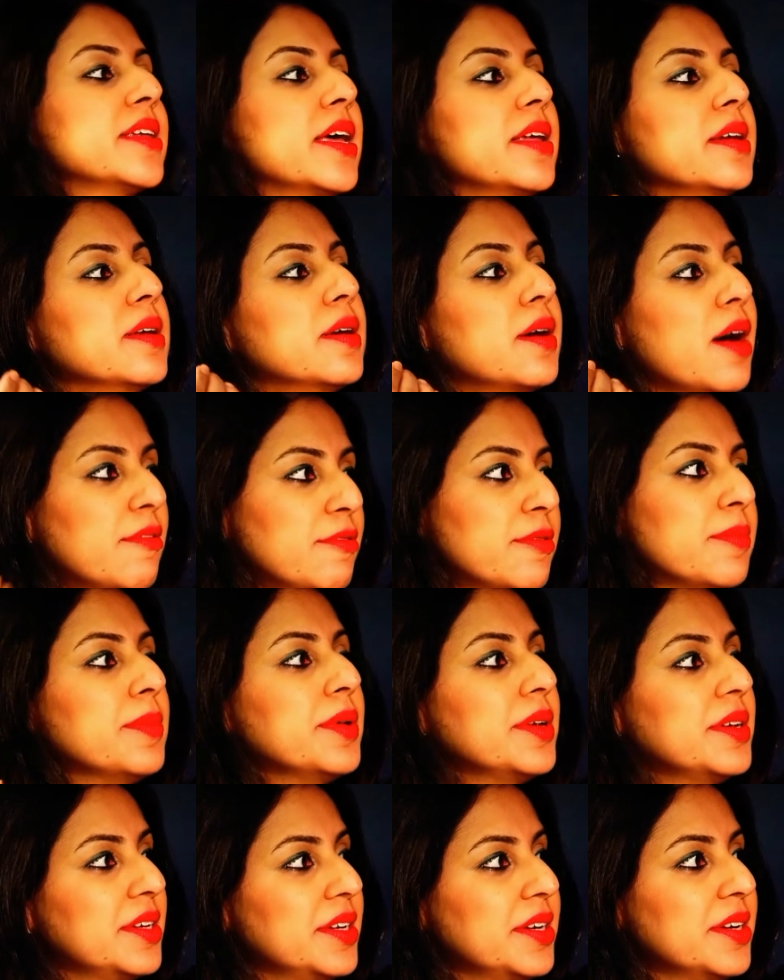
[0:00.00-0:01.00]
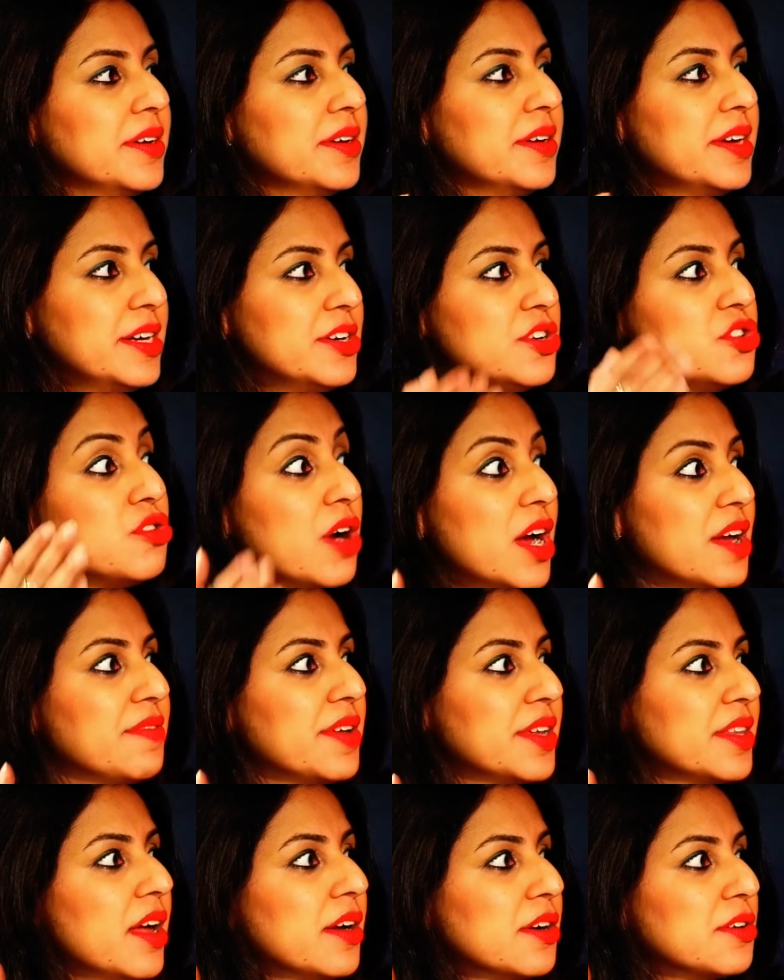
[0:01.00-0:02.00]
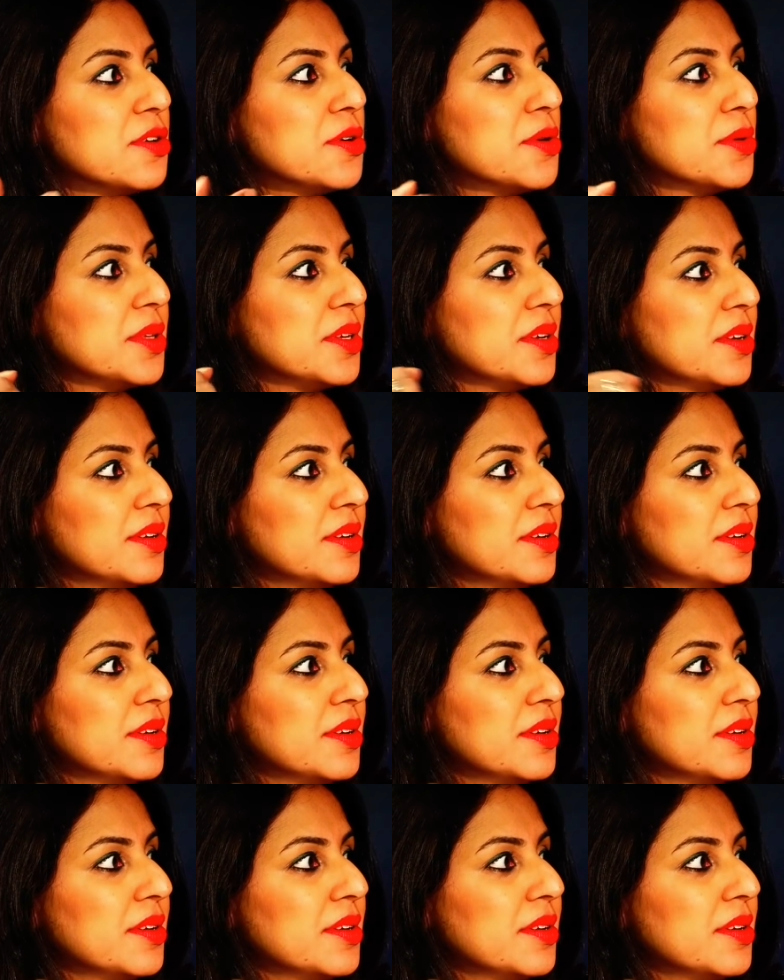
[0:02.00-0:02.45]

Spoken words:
and government here in driving that growth?